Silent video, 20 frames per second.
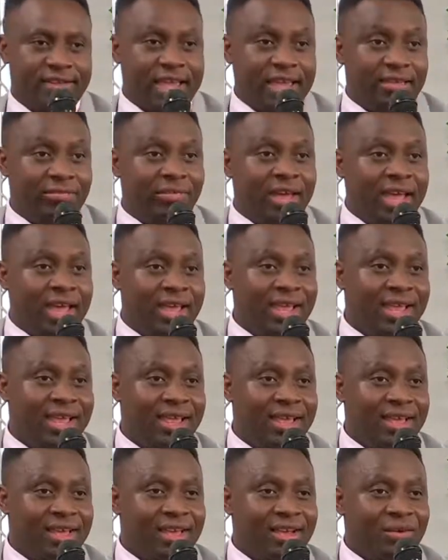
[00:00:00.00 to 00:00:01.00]
Amen.
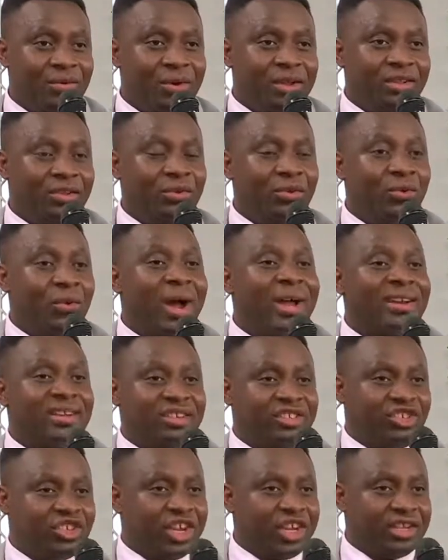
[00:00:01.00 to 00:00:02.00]
When you are
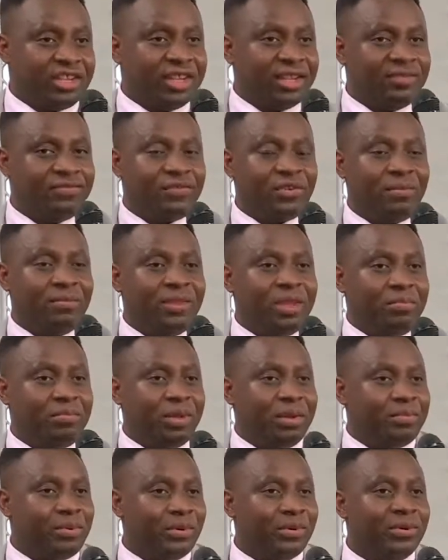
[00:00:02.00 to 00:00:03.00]
rejected from the
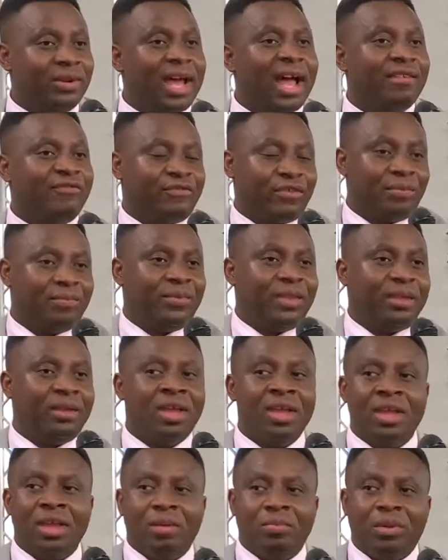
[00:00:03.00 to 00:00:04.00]
people you love, from the
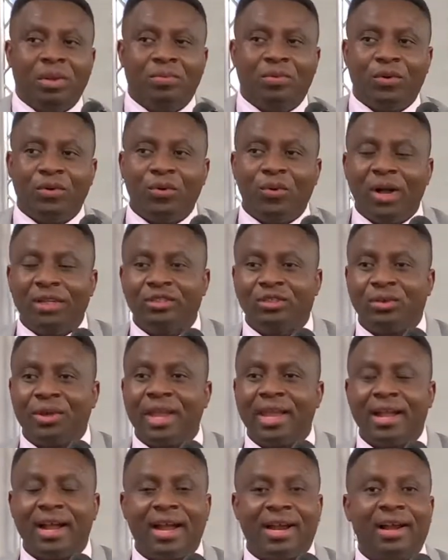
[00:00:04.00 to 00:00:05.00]
people you want to
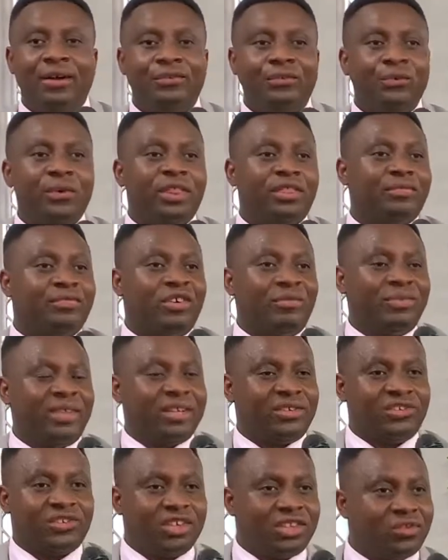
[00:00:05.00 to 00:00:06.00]
hang around with, from the
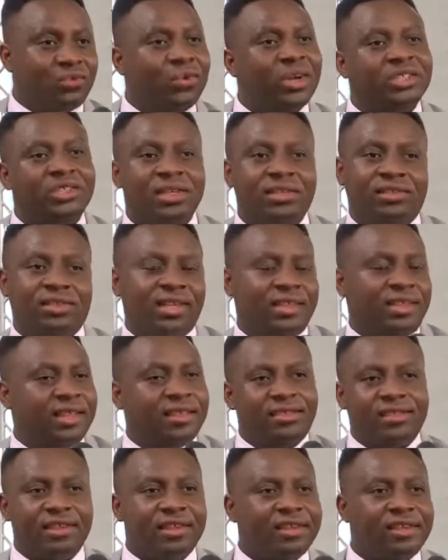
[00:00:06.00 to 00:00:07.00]
situations and the
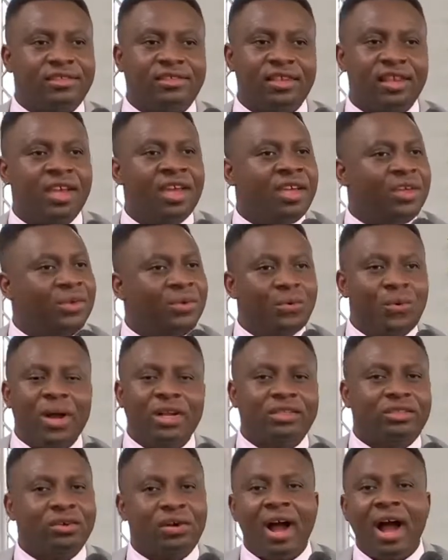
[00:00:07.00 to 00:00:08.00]
things you
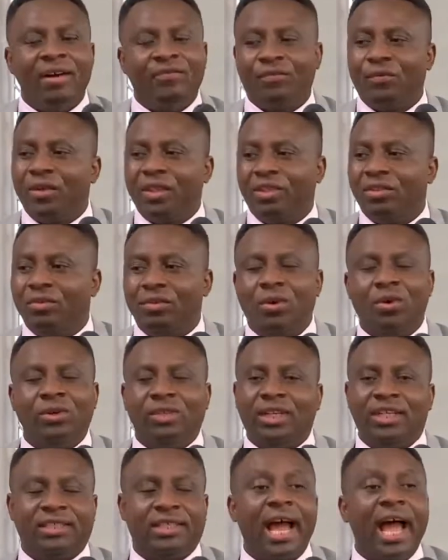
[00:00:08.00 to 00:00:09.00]
want to have with you all
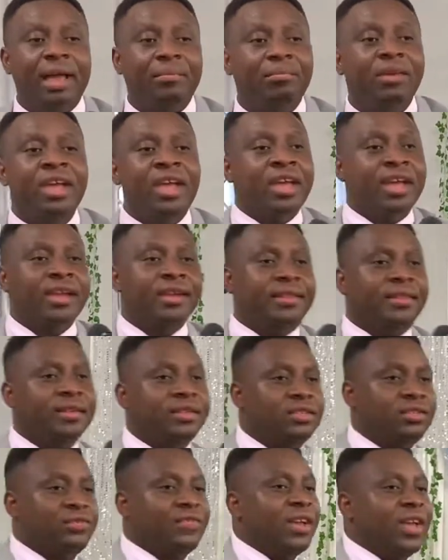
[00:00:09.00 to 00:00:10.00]
the time, it
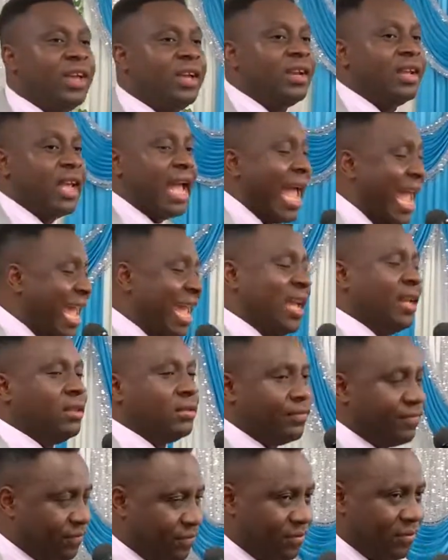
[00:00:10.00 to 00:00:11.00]
is very
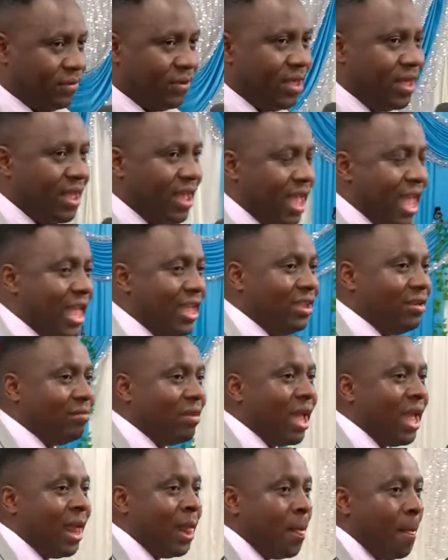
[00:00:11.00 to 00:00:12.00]
hateful.
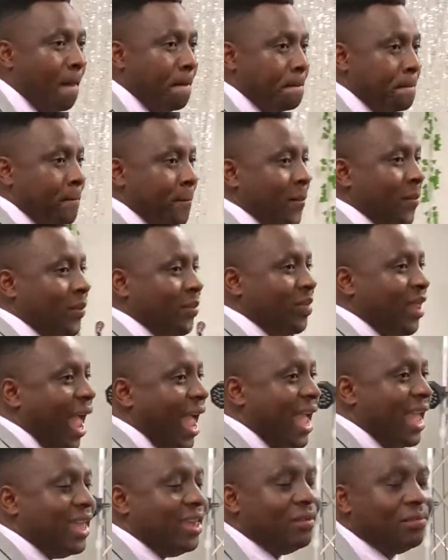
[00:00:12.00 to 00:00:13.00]
Amen.
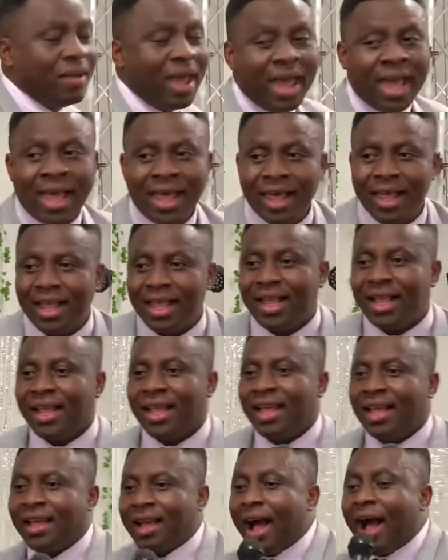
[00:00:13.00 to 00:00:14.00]
Amen.
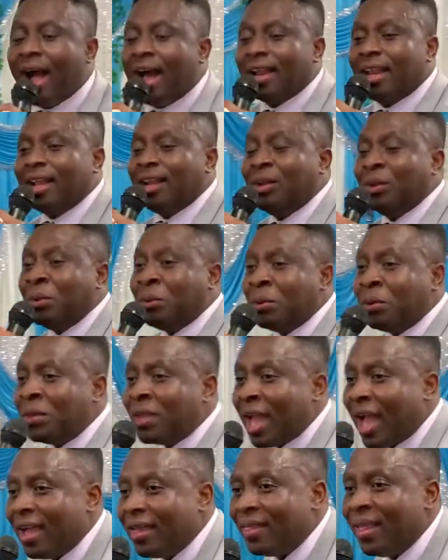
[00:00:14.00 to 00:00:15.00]

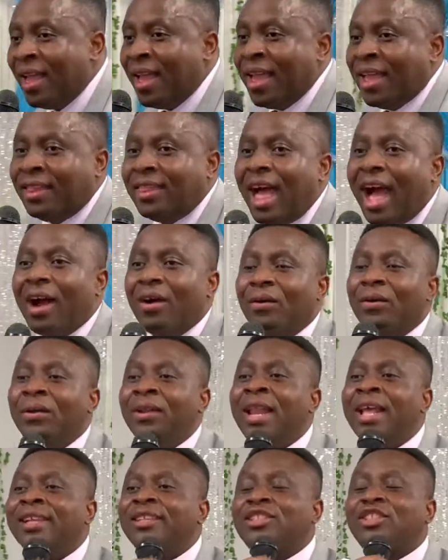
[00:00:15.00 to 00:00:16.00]
Hallelujah. Now,
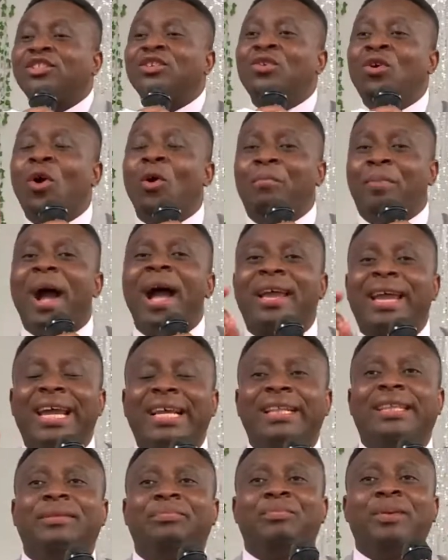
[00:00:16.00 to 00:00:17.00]
let's go back
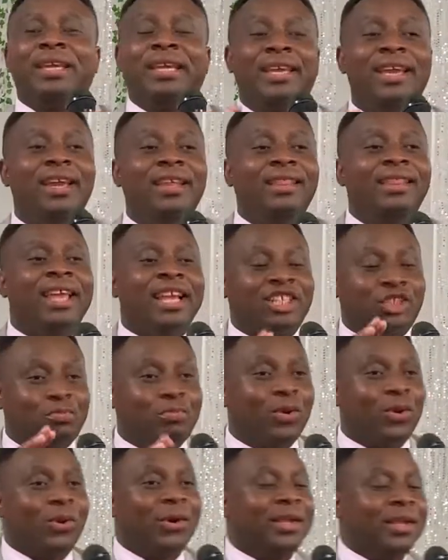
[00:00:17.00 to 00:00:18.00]
and begin
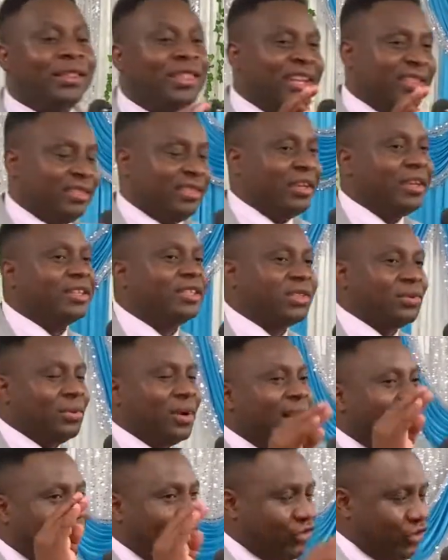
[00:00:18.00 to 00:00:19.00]
exploring the text we
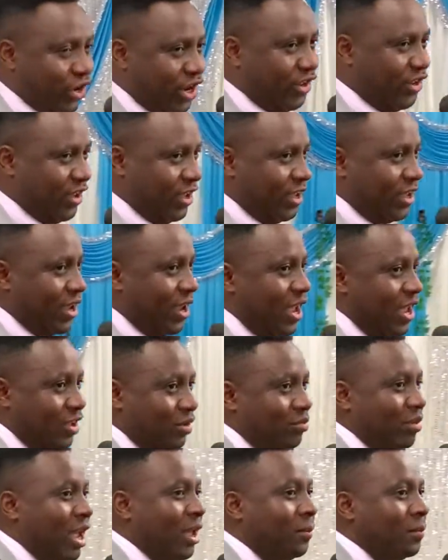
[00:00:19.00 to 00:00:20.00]
have read.
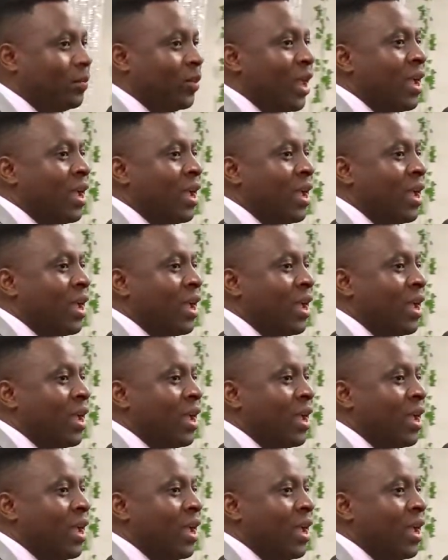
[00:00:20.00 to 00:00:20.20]
Amen.